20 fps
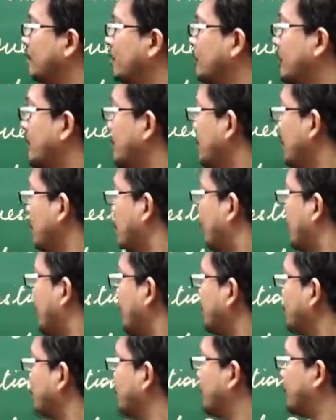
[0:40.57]
The number of
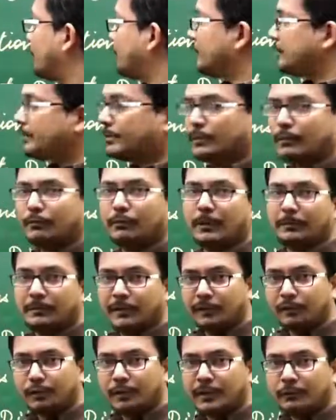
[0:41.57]
questions from
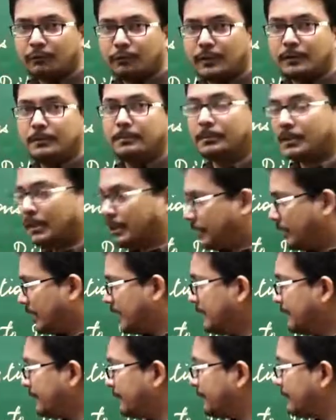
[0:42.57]
this unit were
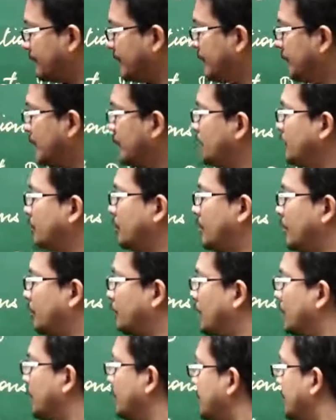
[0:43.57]
13. The
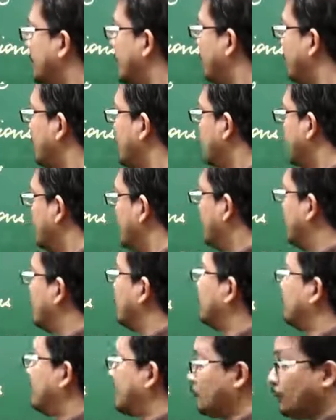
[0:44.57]
difficulty level
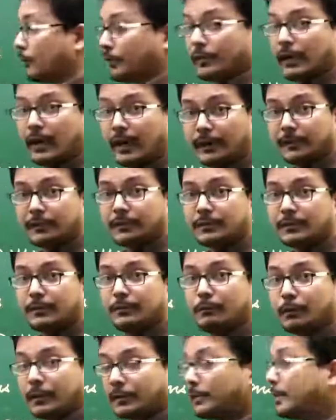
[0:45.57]
that was asked
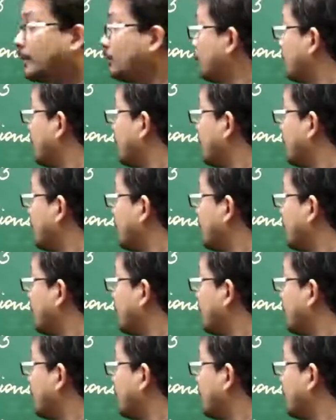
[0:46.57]
for these